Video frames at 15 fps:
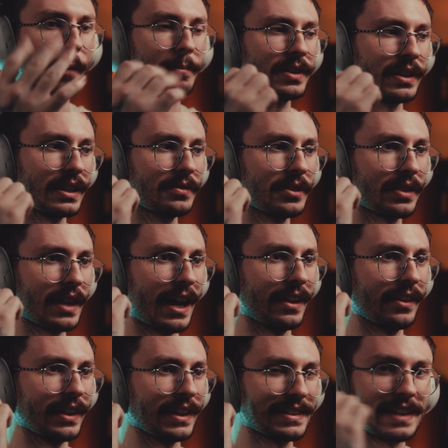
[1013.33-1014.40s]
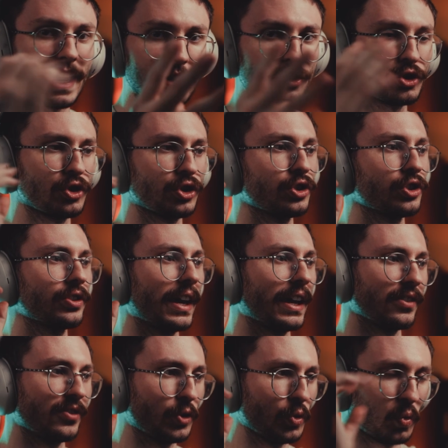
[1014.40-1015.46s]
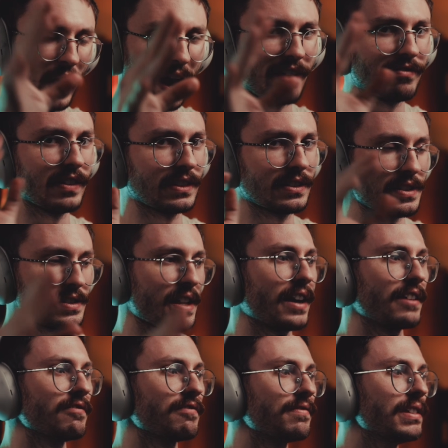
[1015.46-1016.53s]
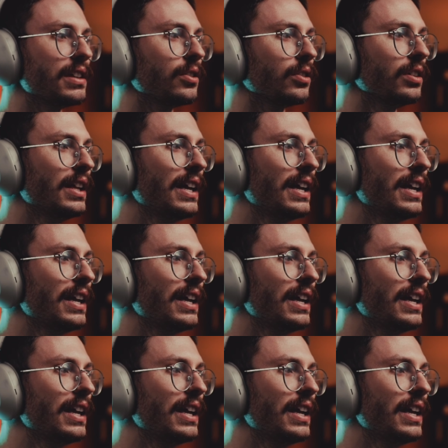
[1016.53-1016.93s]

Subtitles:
to give it that like texture, that graphic design feel,